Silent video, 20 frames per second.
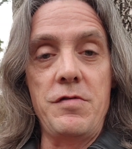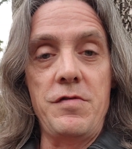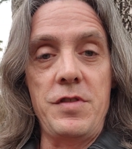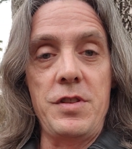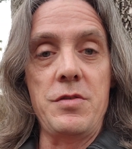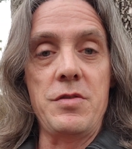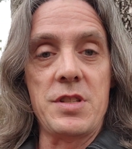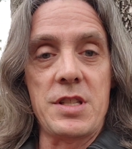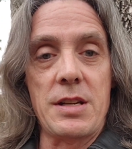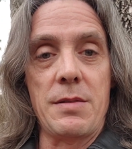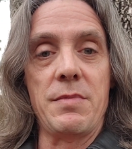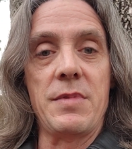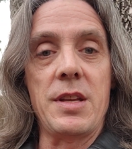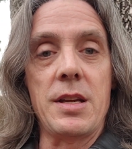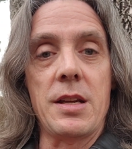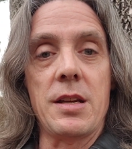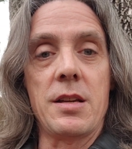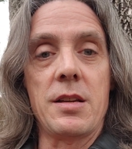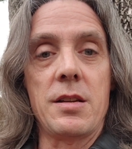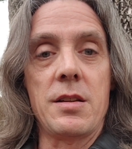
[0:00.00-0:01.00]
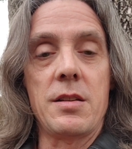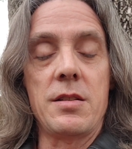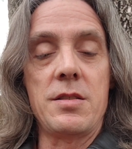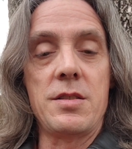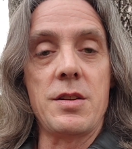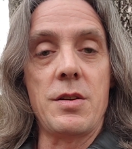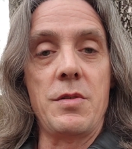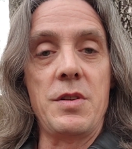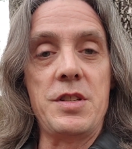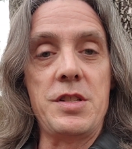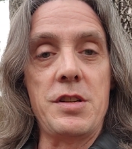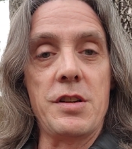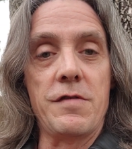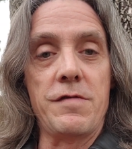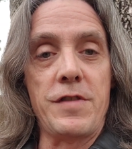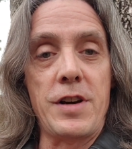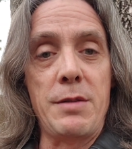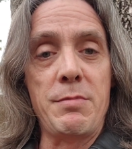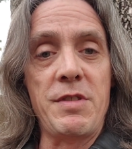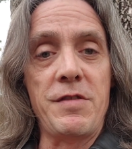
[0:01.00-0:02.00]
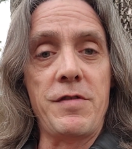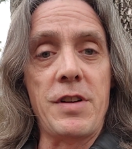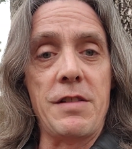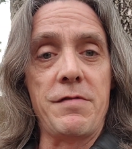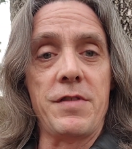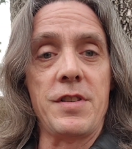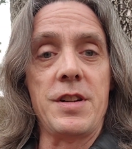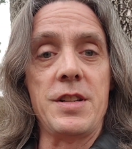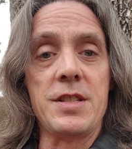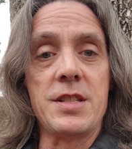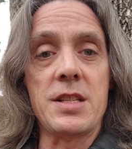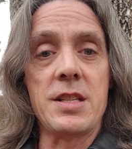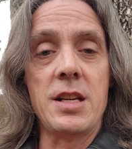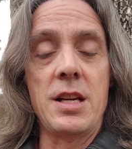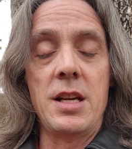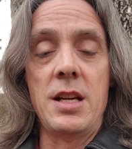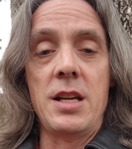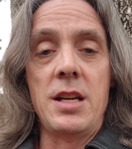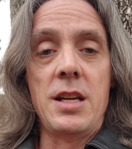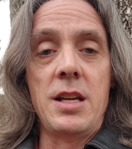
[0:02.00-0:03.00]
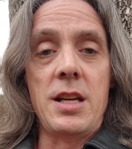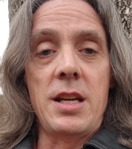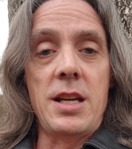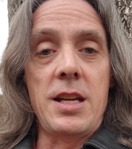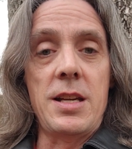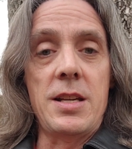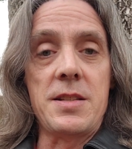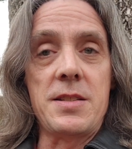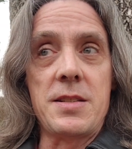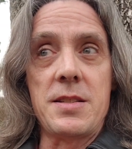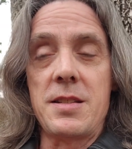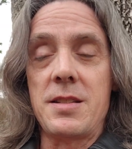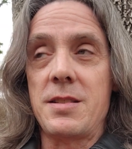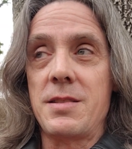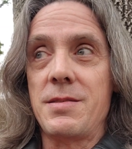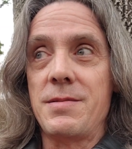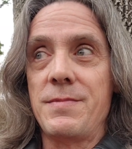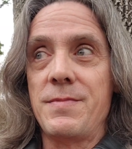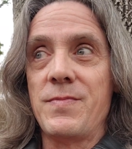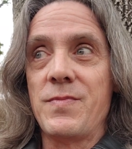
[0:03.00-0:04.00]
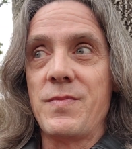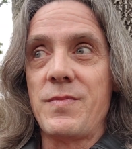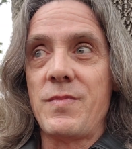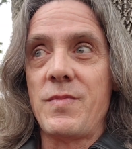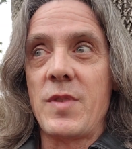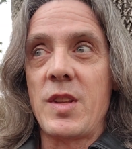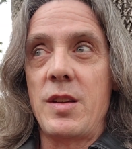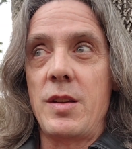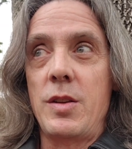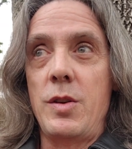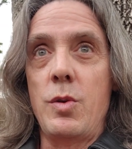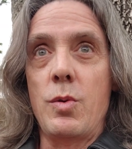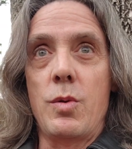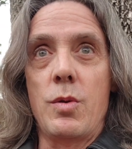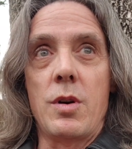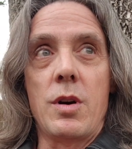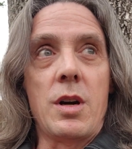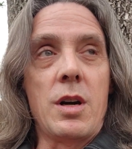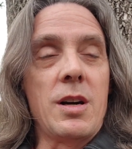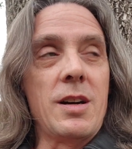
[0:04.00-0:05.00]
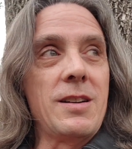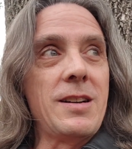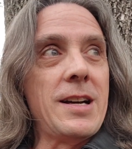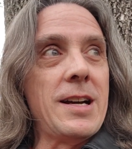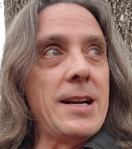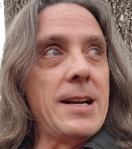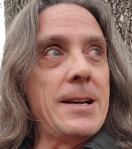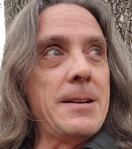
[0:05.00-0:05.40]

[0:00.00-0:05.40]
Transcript: you view something. So it's your frame of reference, it's your